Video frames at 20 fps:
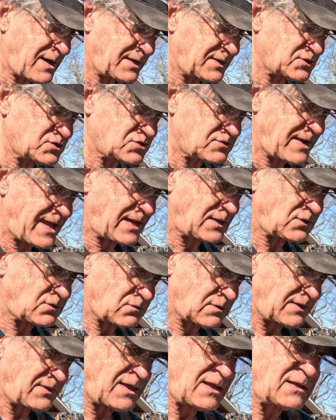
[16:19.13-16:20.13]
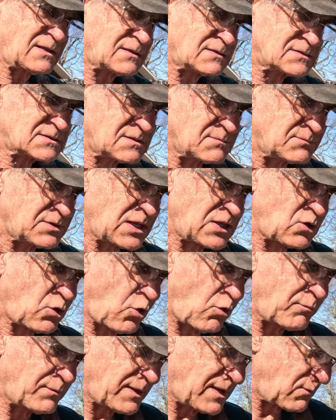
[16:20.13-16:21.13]
on his tractor. I think somebody
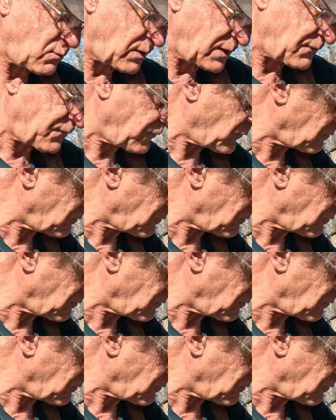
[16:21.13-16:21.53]
told him that he went